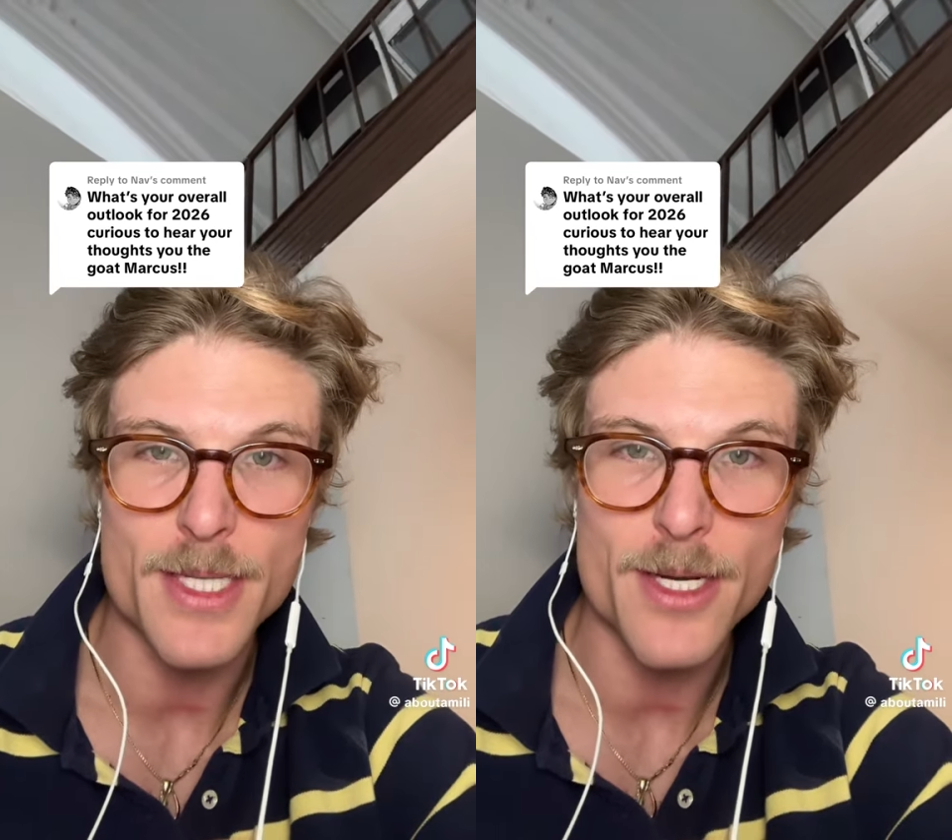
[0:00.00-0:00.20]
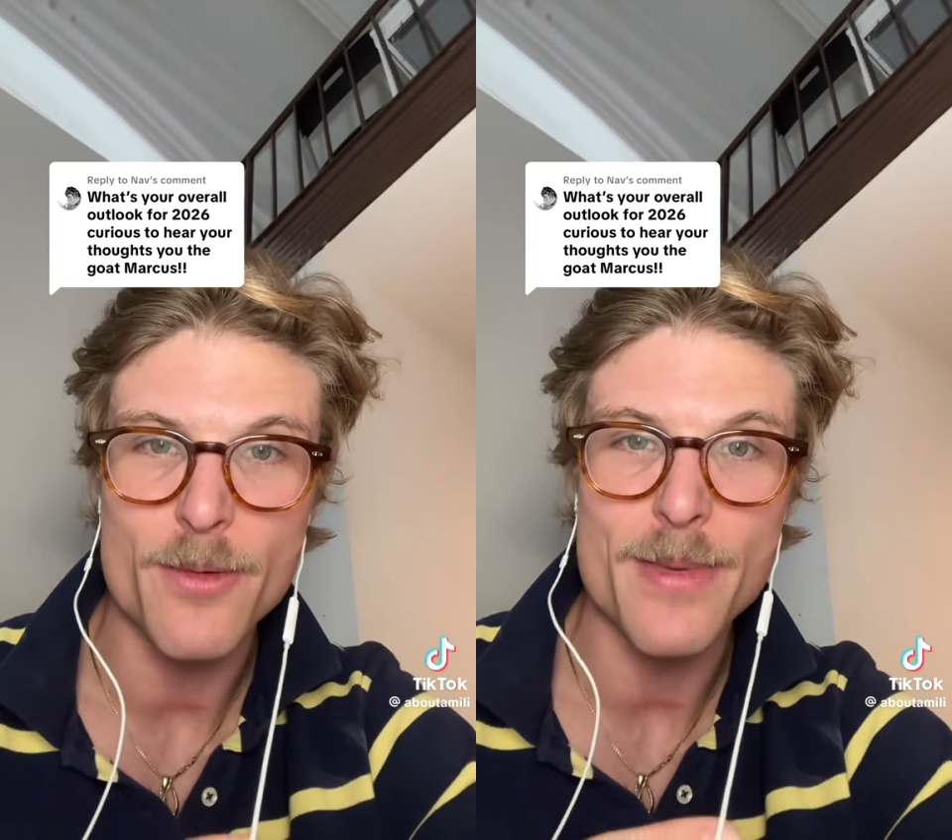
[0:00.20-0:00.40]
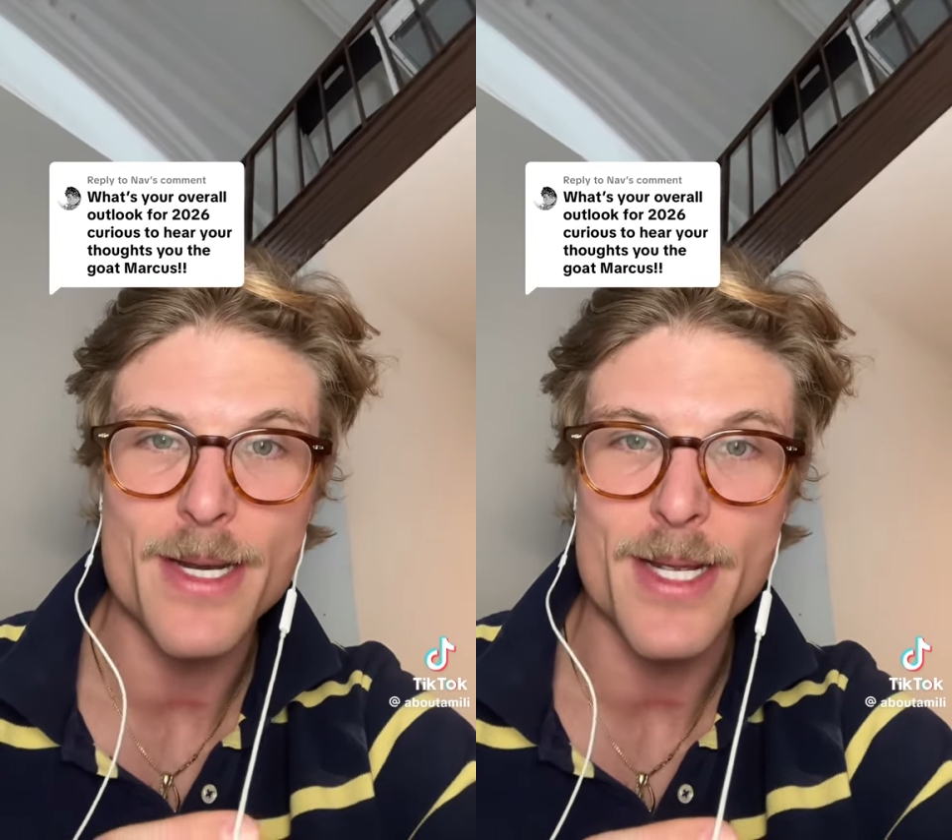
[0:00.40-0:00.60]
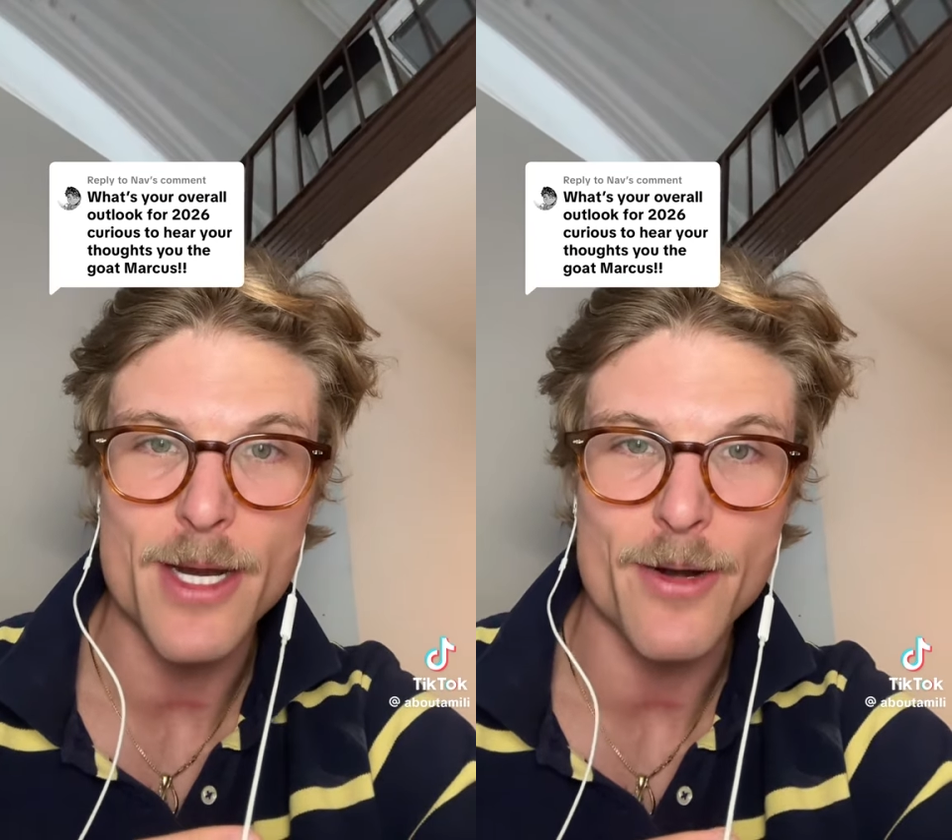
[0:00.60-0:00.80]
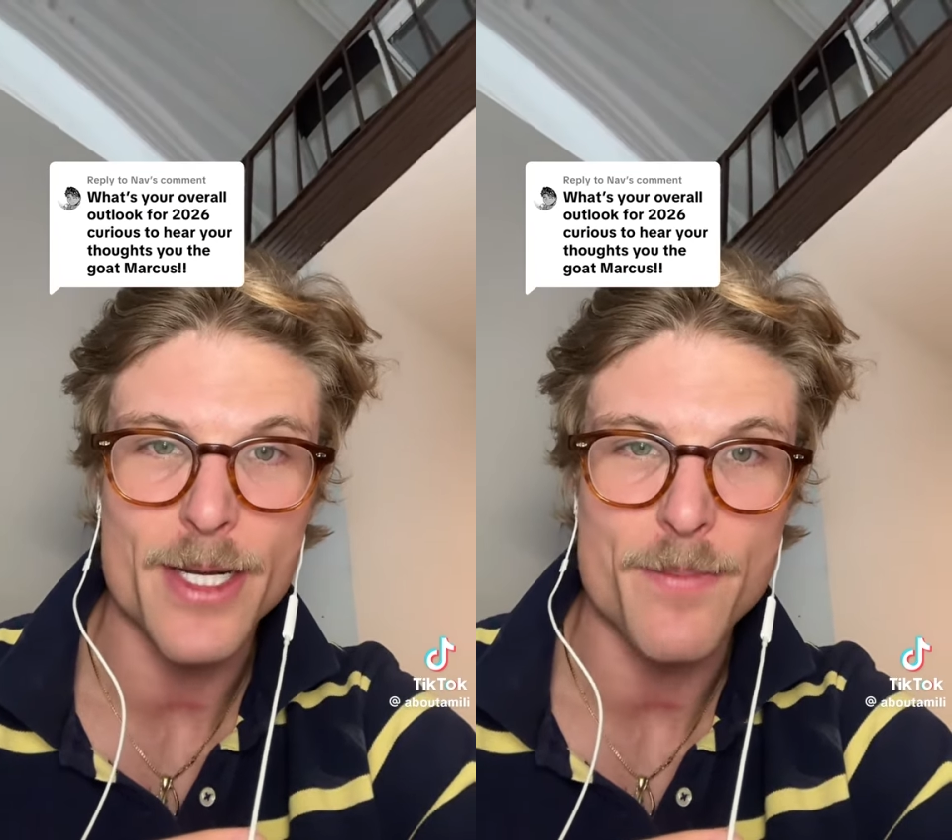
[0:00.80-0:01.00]

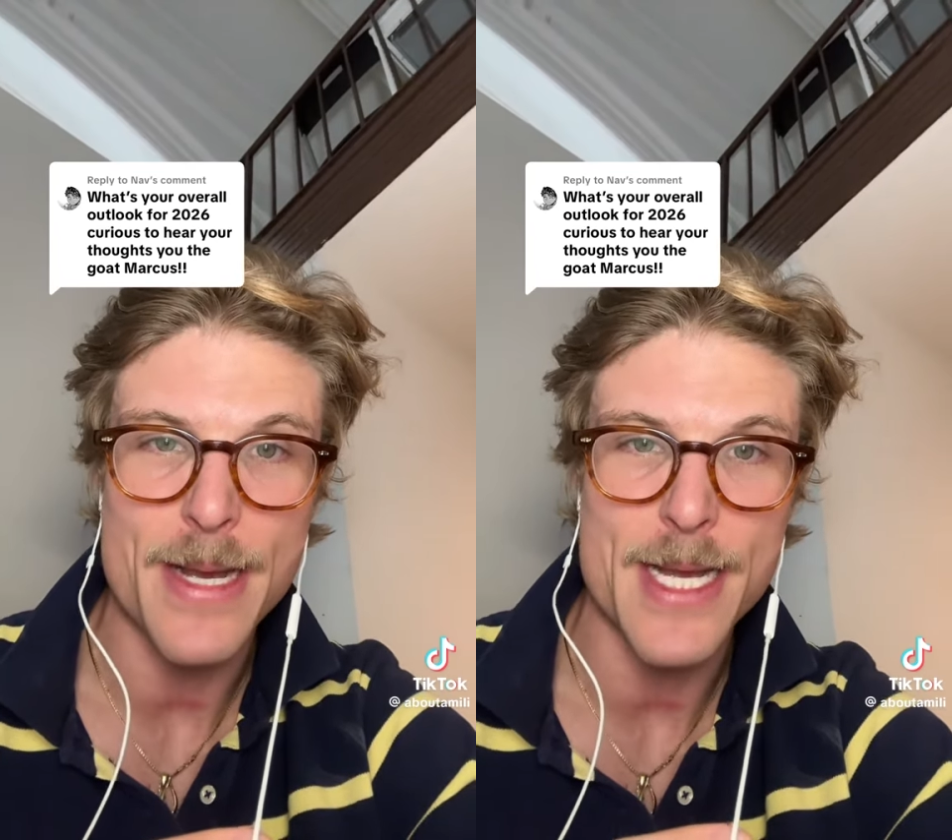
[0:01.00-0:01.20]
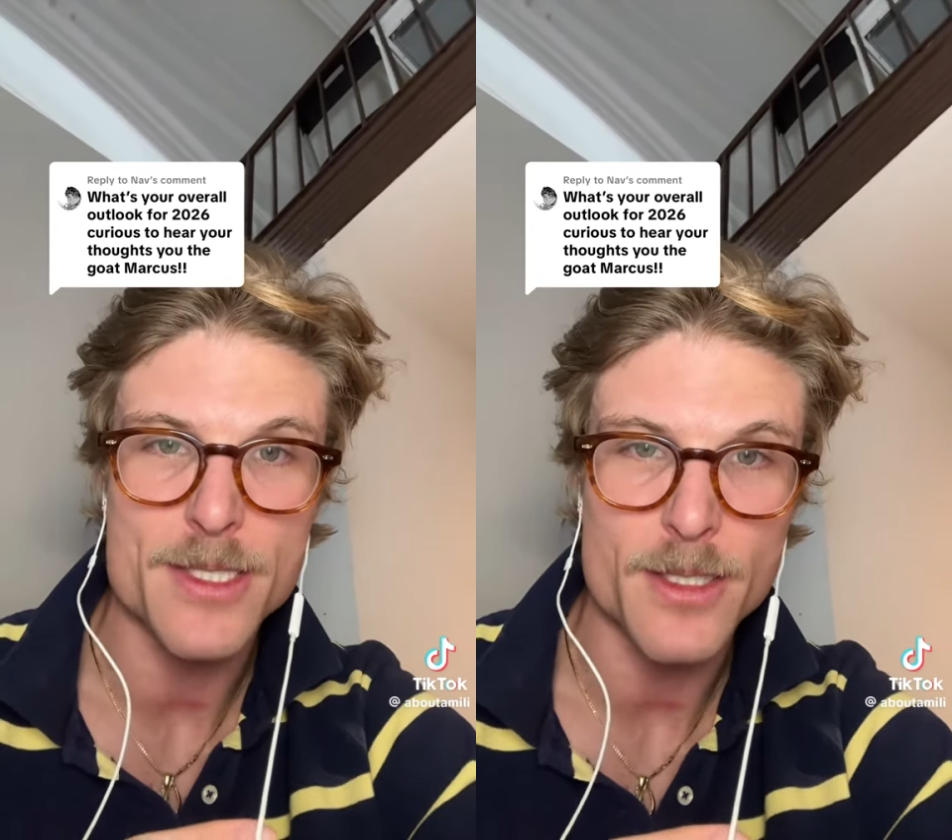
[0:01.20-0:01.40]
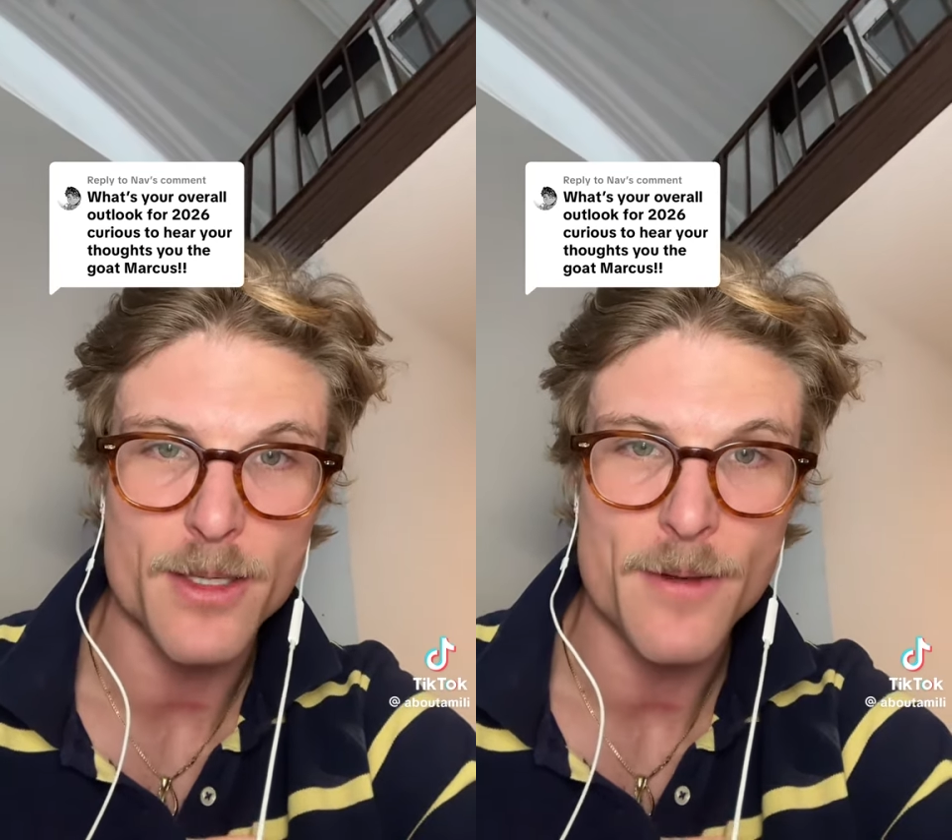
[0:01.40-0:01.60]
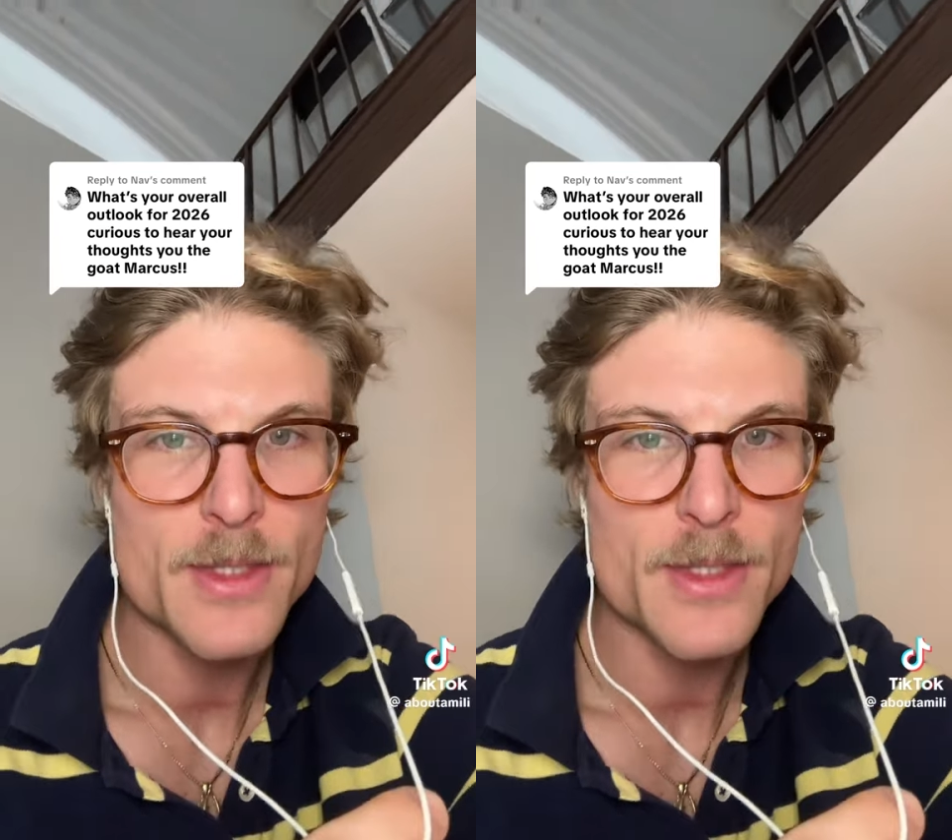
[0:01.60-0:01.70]
intermediary capacity.